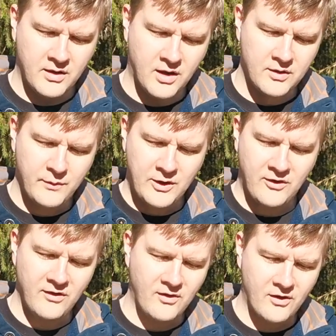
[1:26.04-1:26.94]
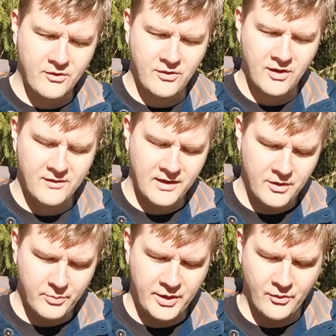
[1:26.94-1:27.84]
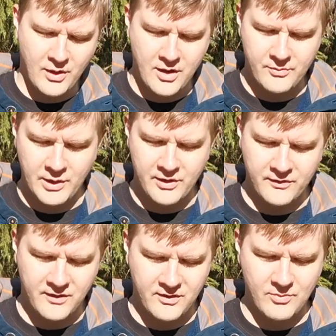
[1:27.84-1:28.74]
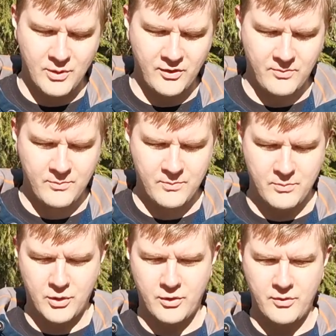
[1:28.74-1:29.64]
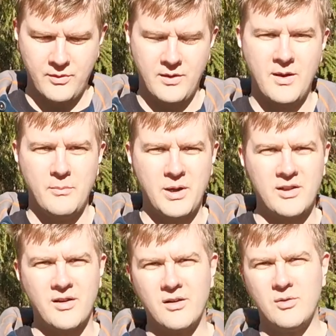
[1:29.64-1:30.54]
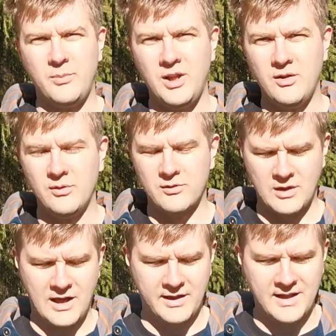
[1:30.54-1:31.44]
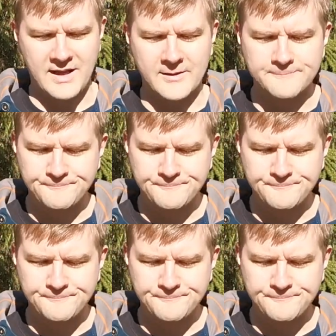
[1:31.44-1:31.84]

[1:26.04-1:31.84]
cut with scissors this little bit around because it's much more better to be used like that.